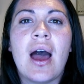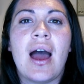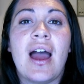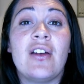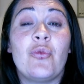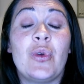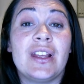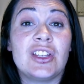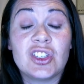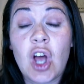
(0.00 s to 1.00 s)
I've been
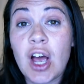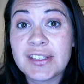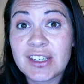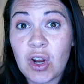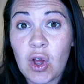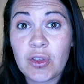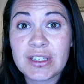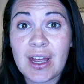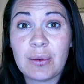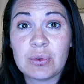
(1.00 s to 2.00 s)
exhausted all the
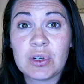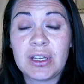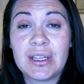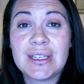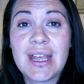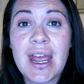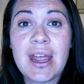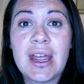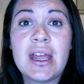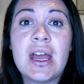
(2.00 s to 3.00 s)
time during the
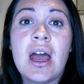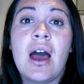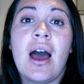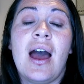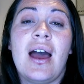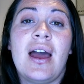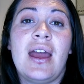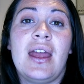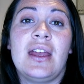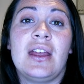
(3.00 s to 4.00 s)
day.
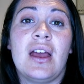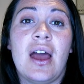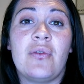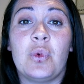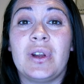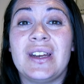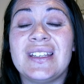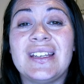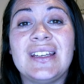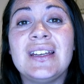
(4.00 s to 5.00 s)
I haven't wanted
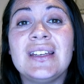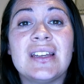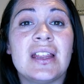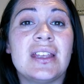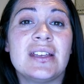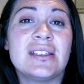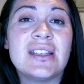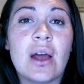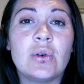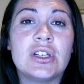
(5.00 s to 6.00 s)
to eat, nothing has
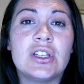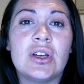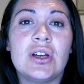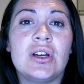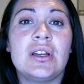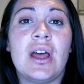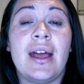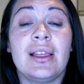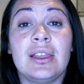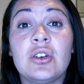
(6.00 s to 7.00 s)
sounded good.
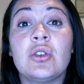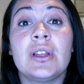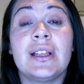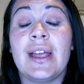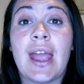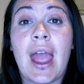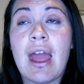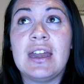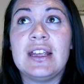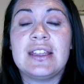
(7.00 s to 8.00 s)
I literally, like
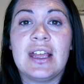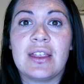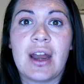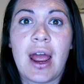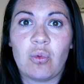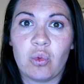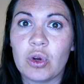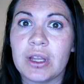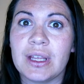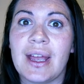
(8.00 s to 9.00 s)
anything that I
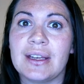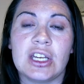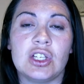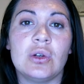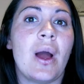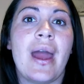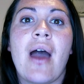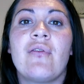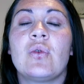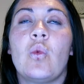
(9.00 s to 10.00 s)
really like to do, I
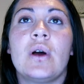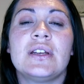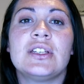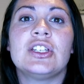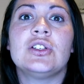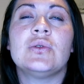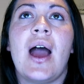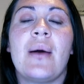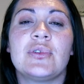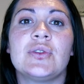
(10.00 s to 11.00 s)
haven't wanted to do
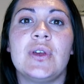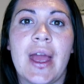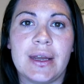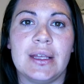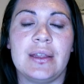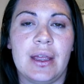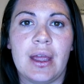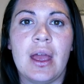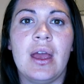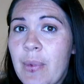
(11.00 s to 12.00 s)
absolutely
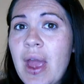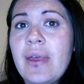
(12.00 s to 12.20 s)
anything.